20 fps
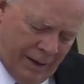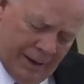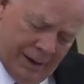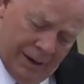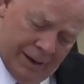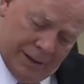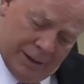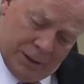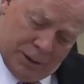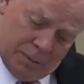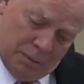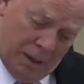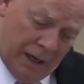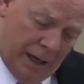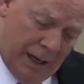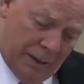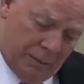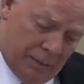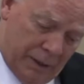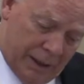And this
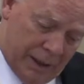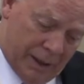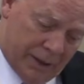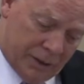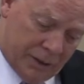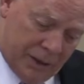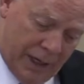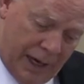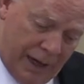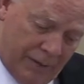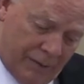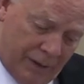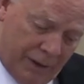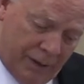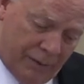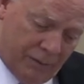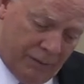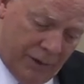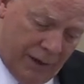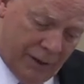man, being a savvy
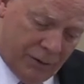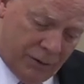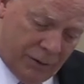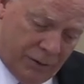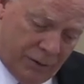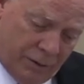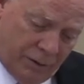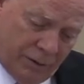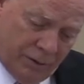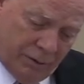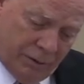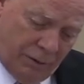investor,